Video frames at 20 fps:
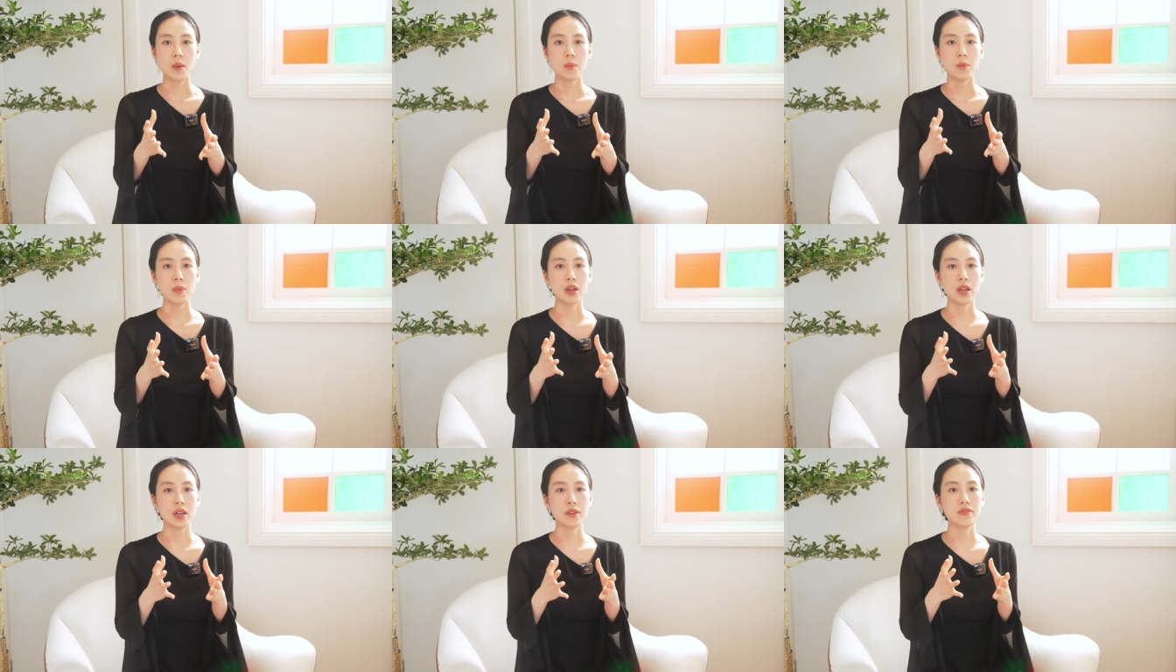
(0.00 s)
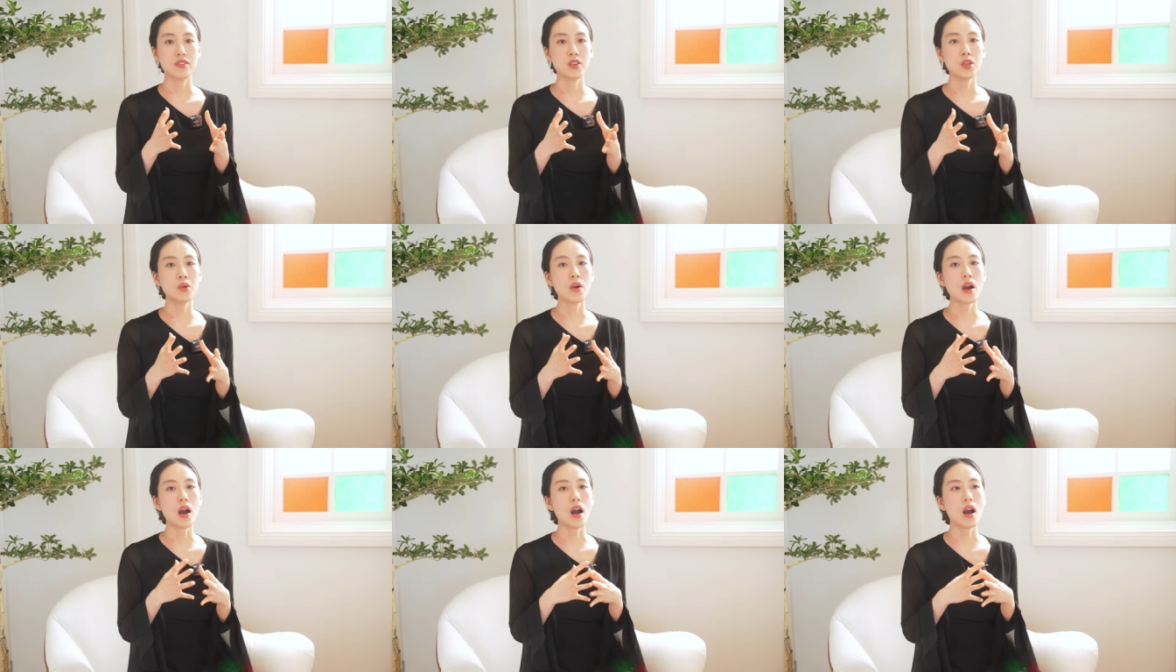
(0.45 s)
But if
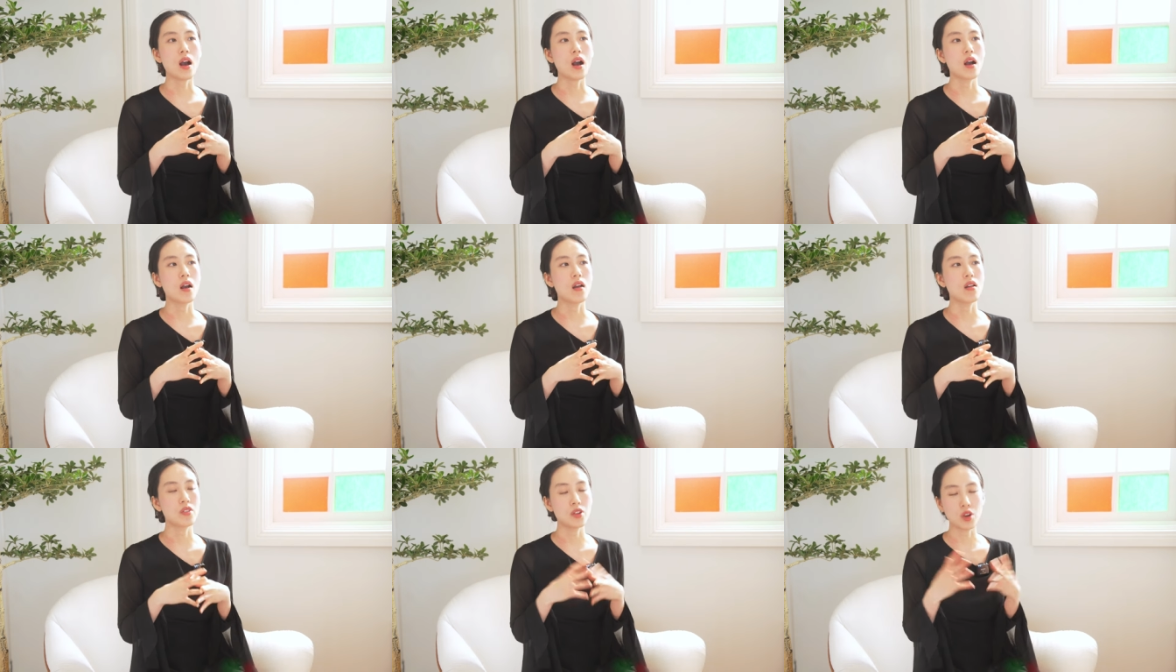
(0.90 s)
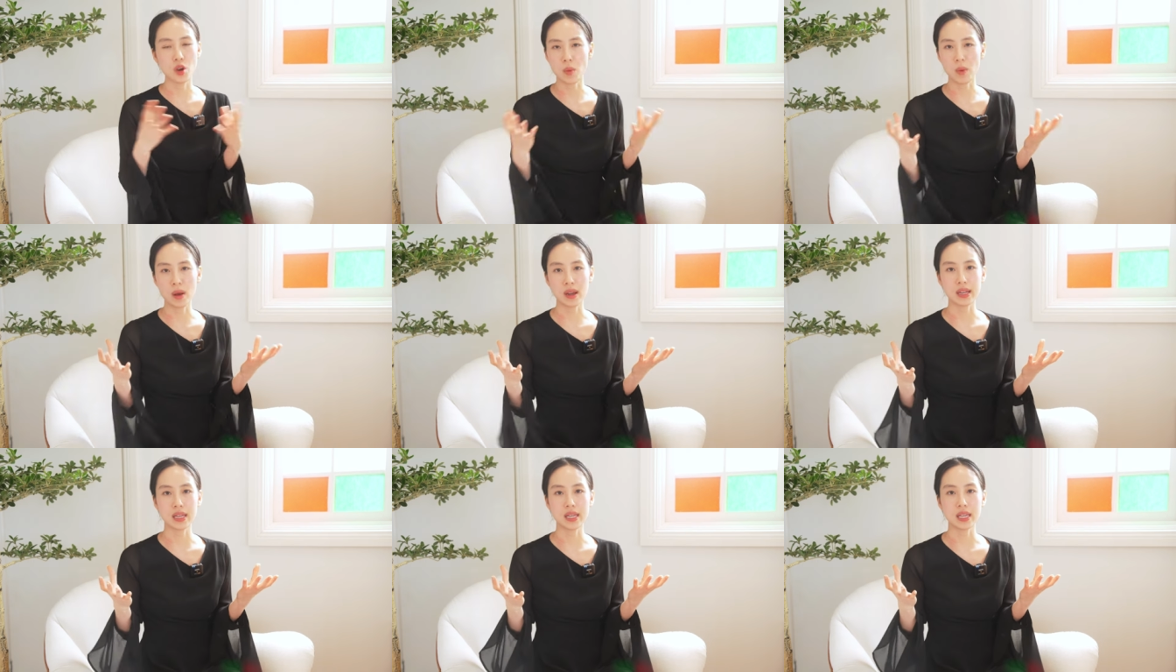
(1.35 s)
you are a
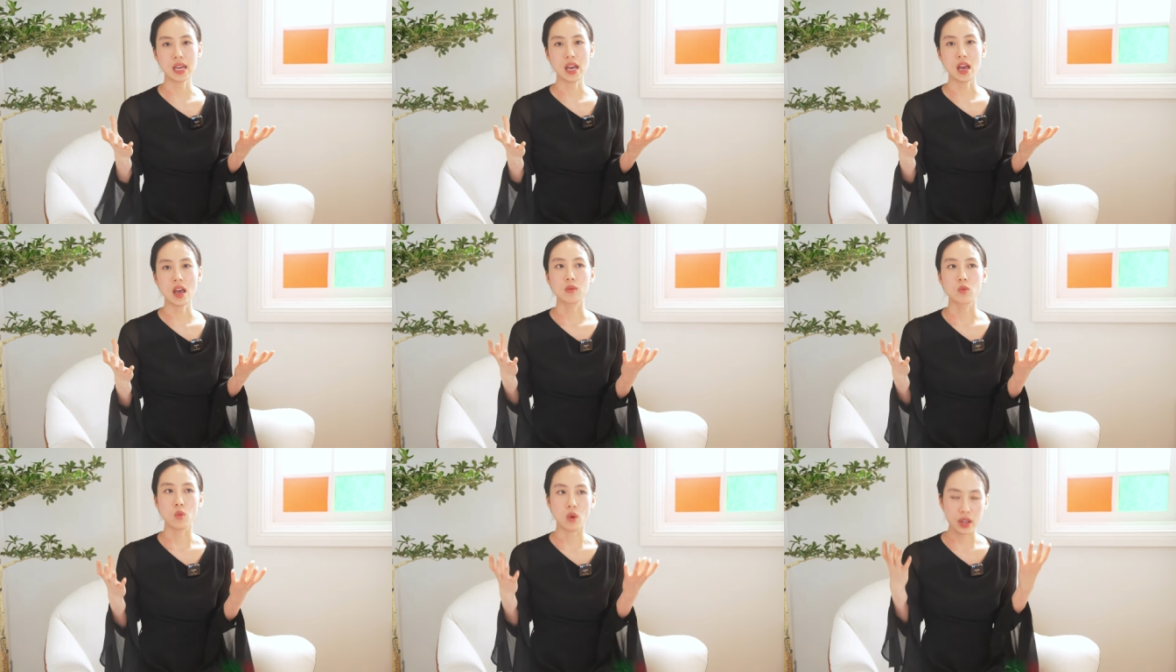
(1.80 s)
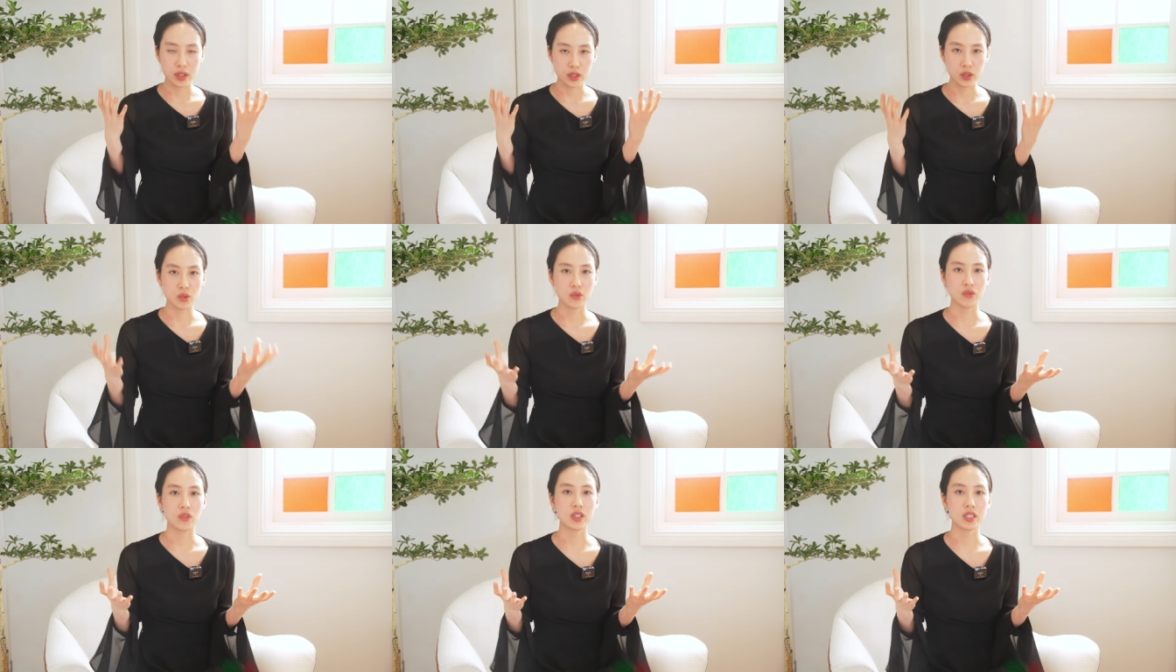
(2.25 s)
nobody when
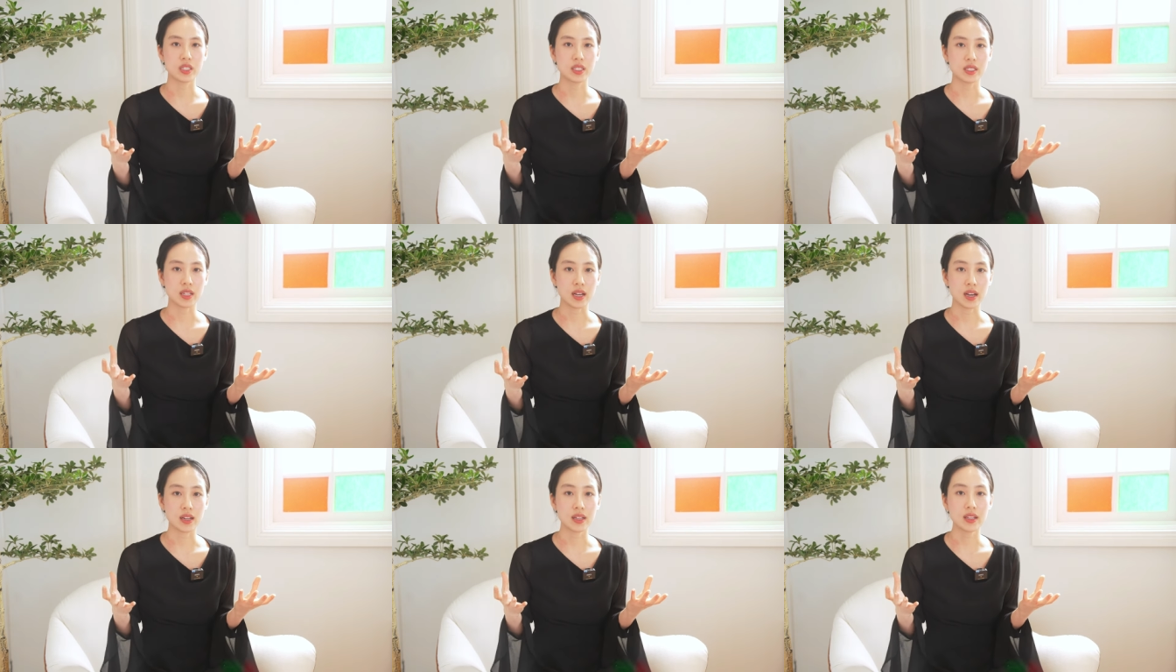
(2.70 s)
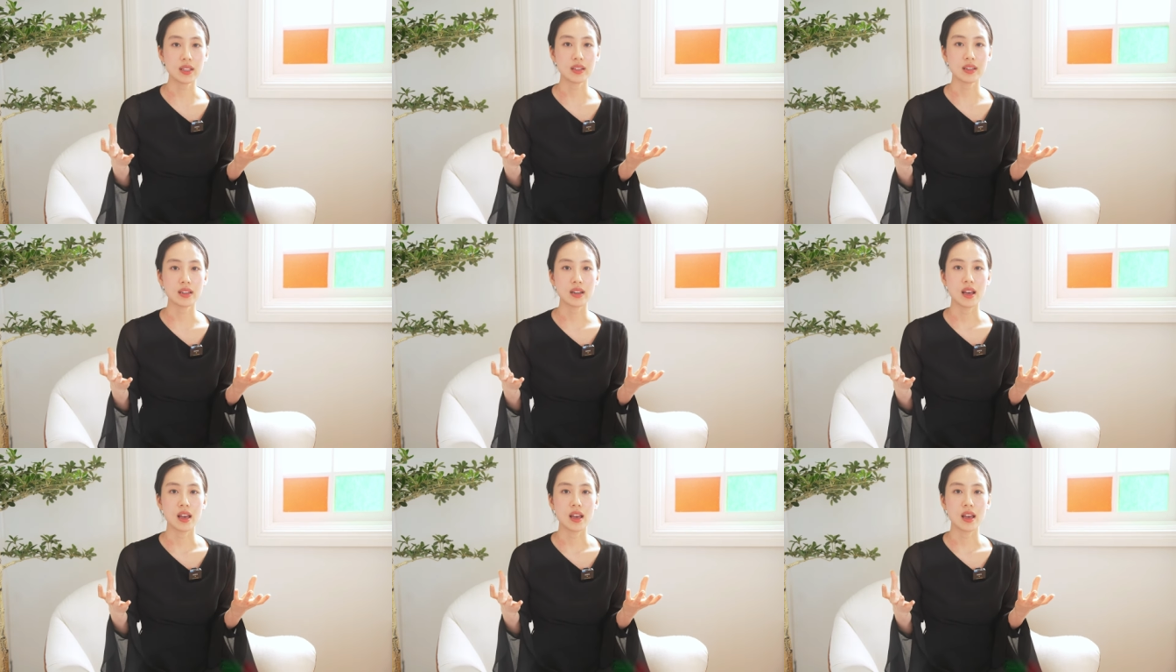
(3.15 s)
you first started,